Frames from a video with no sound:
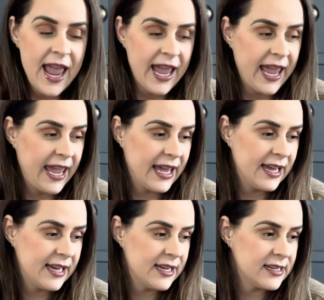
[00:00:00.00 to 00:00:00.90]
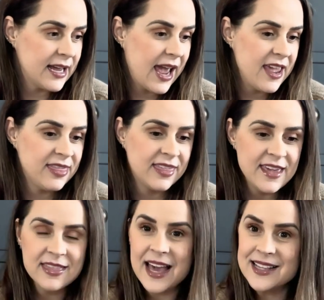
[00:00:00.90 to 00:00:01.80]
And I
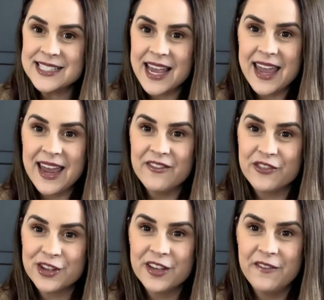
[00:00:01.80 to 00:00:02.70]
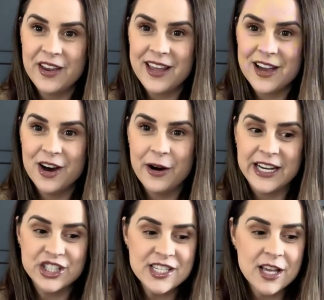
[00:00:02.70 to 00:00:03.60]
think that's it for the video. I
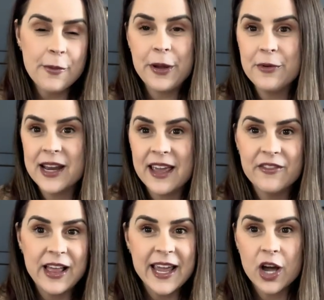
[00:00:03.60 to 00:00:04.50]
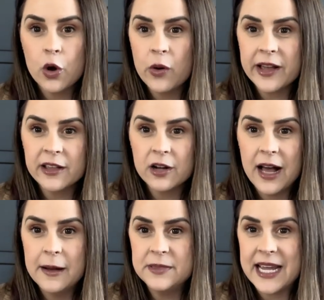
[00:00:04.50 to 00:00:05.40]
just thought we would give like a quick little
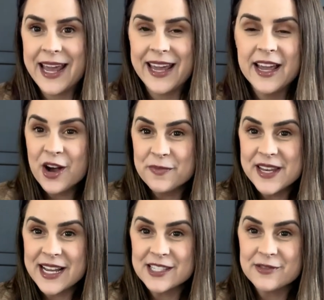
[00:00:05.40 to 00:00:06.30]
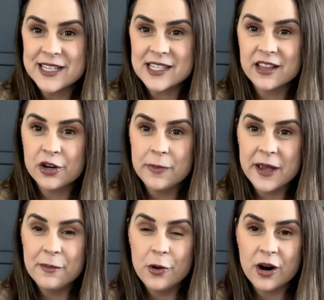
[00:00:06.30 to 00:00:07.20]
update. I hope the next one is a little
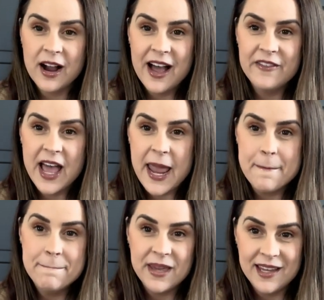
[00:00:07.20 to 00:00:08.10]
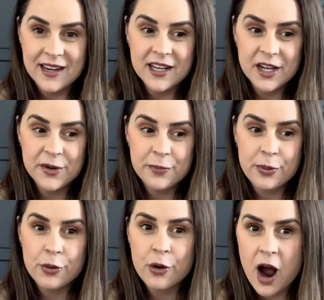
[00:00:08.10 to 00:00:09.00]
bit more of a bean
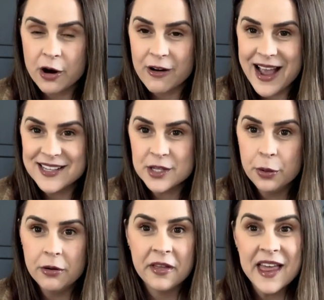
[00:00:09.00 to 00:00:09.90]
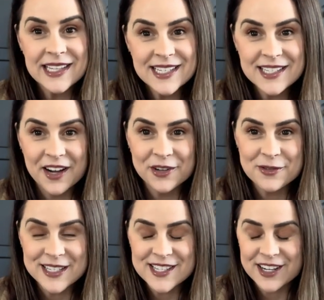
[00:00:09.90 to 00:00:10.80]
progress. Oh, that's a tongue
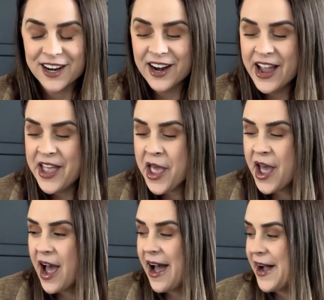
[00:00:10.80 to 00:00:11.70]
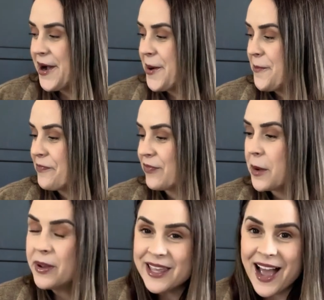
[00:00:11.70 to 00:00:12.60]
twister.
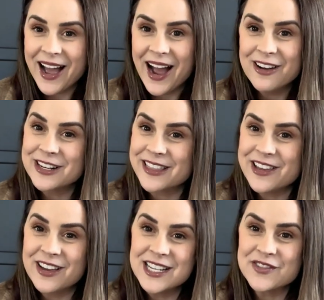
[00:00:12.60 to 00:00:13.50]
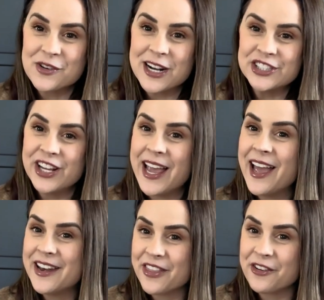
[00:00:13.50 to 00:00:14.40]
But yeah, I want to thank you guys for watching yet
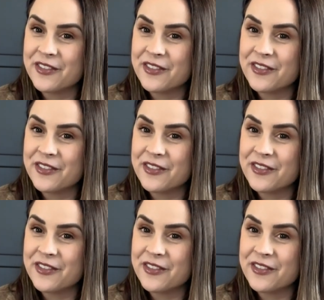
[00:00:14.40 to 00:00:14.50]
another